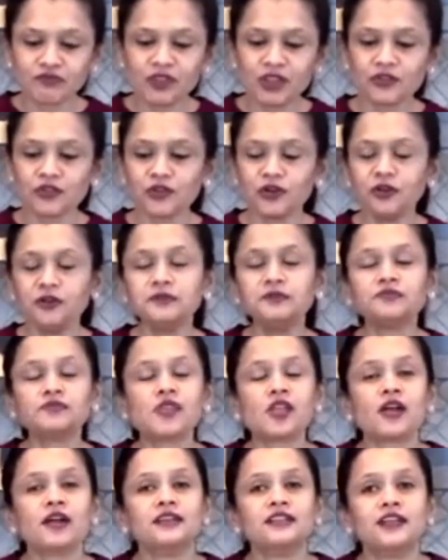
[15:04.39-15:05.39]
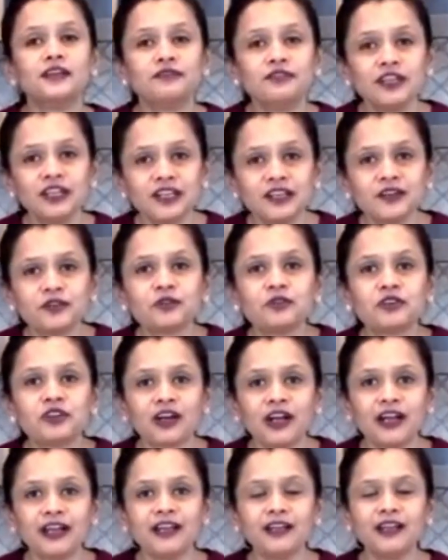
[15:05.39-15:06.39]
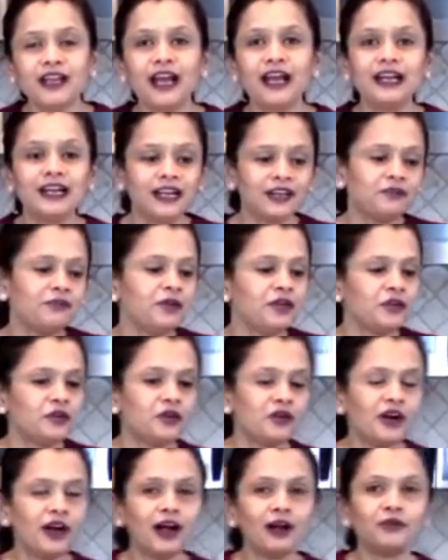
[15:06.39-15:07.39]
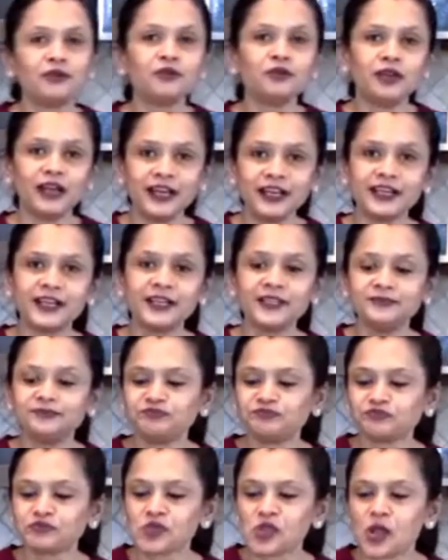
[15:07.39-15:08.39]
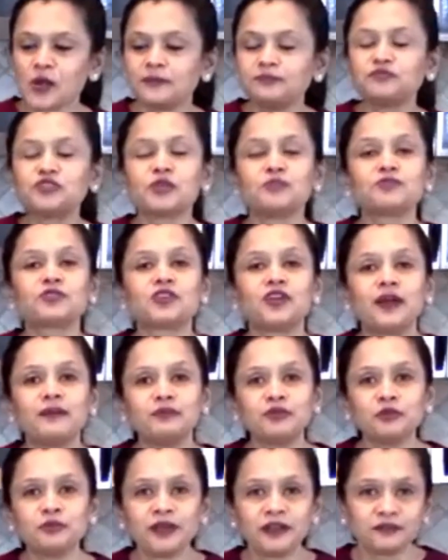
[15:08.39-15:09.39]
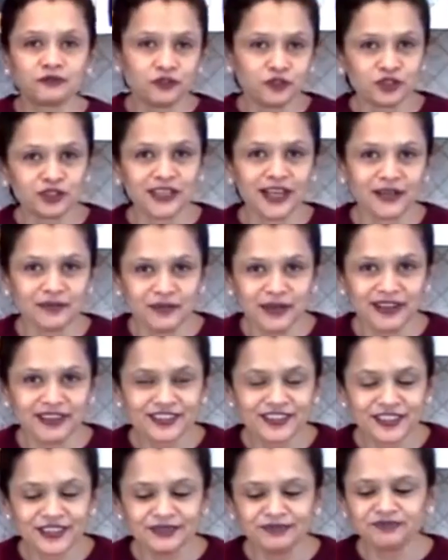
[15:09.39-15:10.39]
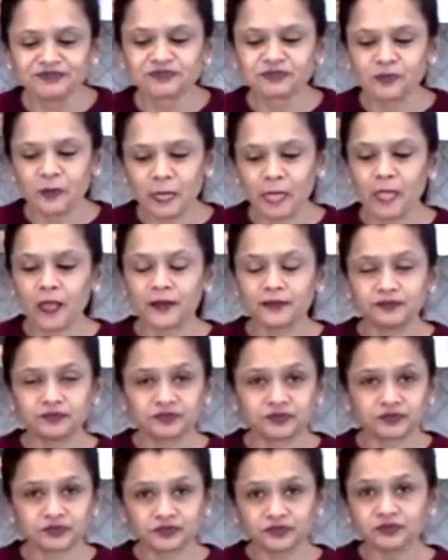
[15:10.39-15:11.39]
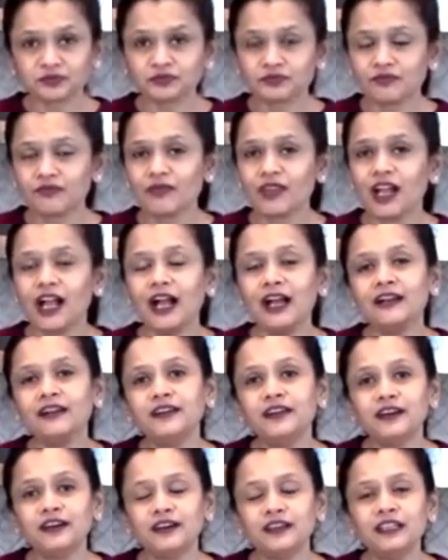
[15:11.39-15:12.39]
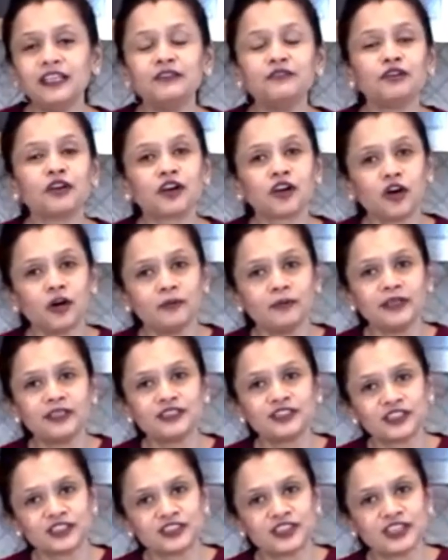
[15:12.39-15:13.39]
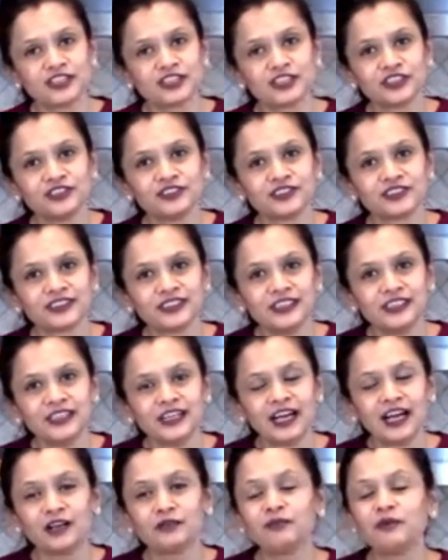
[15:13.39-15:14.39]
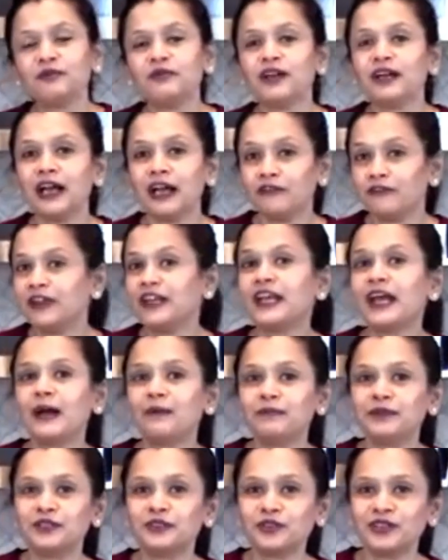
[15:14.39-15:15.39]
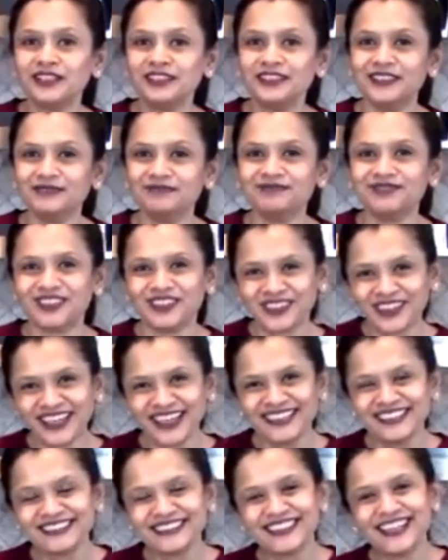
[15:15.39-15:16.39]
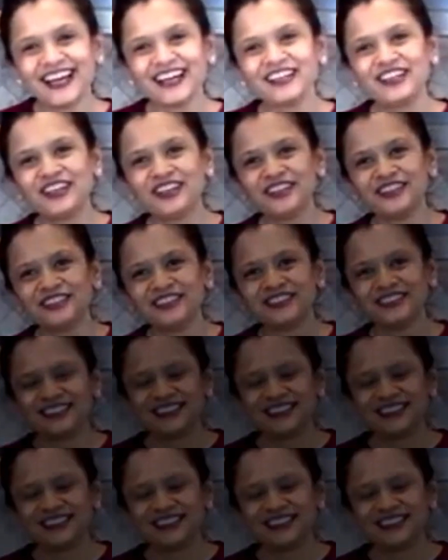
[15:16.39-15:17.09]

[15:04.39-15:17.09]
So definitely do try it and let me know how you like it. Subscribe to Make Food Thy Medicine and leave your comments, suggestions. I'd be very happy to read them. Okay, thank you.